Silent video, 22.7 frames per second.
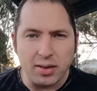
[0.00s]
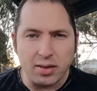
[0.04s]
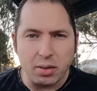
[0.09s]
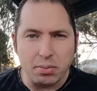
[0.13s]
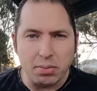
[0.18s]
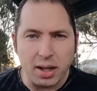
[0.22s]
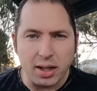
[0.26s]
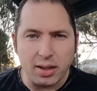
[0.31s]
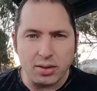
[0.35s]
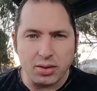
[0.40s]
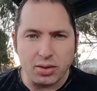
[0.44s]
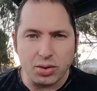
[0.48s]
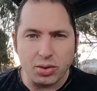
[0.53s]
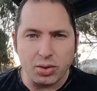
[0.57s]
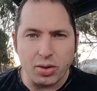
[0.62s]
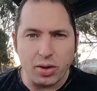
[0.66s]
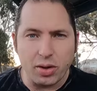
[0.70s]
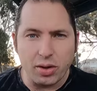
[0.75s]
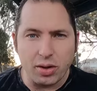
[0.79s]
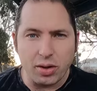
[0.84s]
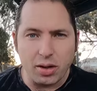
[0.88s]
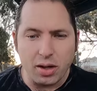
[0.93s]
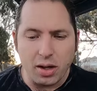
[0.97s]
pizza base to
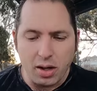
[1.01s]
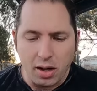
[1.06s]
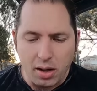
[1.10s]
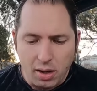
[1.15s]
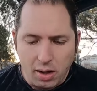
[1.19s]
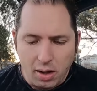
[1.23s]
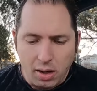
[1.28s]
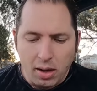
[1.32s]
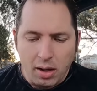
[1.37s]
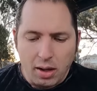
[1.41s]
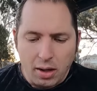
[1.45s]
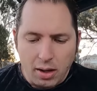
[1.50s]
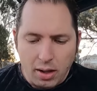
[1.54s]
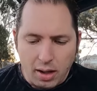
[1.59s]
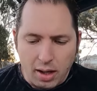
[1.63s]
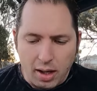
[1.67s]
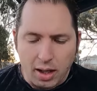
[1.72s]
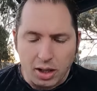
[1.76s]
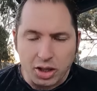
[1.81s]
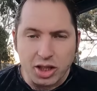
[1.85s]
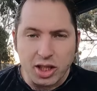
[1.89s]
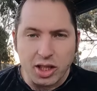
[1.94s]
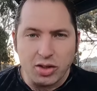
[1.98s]
the
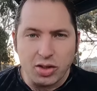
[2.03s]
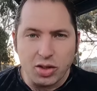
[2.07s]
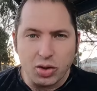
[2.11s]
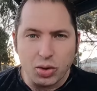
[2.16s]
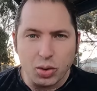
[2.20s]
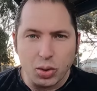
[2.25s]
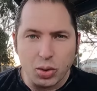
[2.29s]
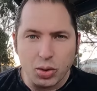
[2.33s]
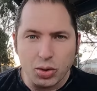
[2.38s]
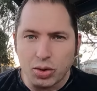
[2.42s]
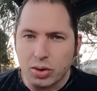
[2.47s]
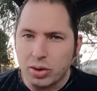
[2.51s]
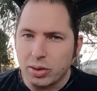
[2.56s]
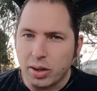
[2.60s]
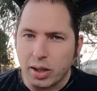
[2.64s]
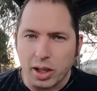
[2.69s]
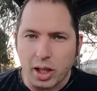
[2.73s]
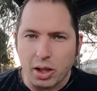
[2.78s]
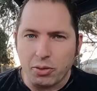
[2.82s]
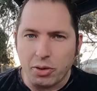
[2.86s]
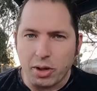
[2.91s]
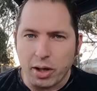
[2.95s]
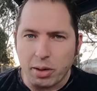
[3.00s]
uh, cheesy sauce
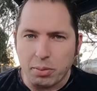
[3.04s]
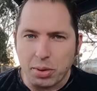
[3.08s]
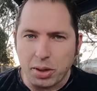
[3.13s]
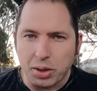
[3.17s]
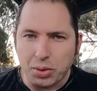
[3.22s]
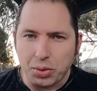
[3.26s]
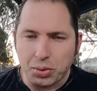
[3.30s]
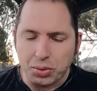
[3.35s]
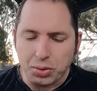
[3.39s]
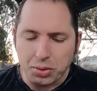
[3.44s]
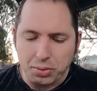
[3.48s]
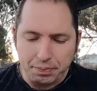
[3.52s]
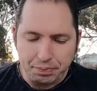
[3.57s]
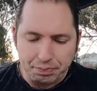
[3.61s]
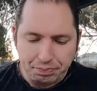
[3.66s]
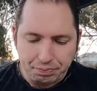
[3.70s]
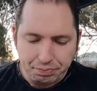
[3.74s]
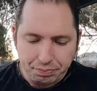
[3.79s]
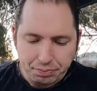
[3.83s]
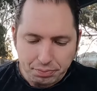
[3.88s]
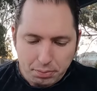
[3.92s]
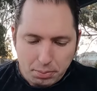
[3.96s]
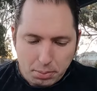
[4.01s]
and get rid of the pickles.
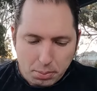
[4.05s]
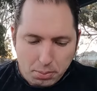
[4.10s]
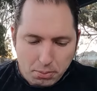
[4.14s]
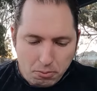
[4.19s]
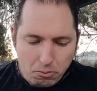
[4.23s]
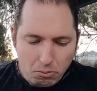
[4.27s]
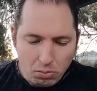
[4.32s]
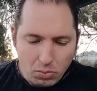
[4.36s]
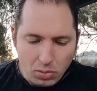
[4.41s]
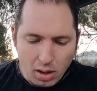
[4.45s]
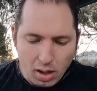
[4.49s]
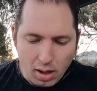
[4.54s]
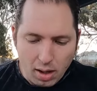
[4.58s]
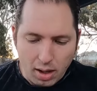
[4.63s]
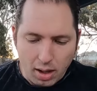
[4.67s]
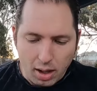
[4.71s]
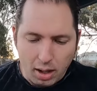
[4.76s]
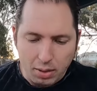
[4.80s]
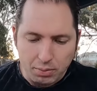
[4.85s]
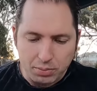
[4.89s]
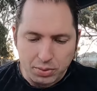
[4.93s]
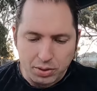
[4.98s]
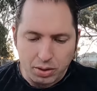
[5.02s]

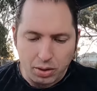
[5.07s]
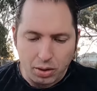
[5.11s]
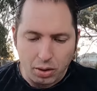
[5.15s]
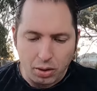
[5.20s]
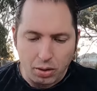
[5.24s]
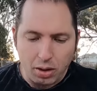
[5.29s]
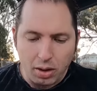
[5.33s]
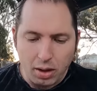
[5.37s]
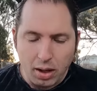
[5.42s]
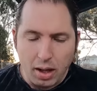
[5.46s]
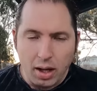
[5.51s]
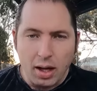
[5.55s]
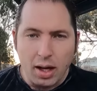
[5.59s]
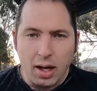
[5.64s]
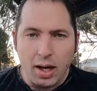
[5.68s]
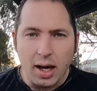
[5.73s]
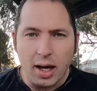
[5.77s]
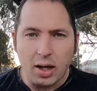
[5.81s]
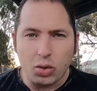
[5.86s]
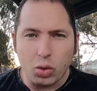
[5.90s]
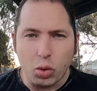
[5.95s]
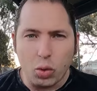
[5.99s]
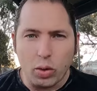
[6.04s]
Um, so
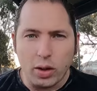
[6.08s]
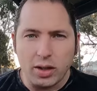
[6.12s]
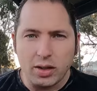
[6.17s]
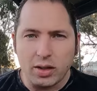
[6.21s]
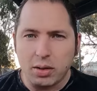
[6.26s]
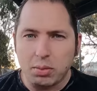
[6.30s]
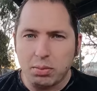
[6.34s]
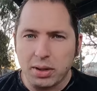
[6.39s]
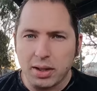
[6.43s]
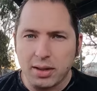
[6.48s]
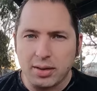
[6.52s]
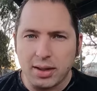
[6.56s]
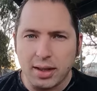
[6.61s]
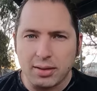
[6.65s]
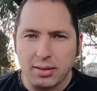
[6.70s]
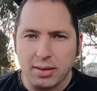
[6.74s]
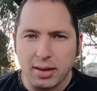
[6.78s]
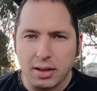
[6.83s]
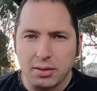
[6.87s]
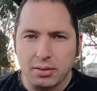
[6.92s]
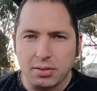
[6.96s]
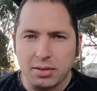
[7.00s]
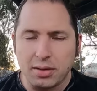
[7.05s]
as always, please stay
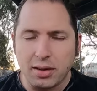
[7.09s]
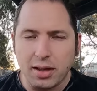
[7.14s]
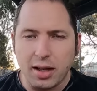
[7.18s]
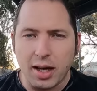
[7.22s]
safe,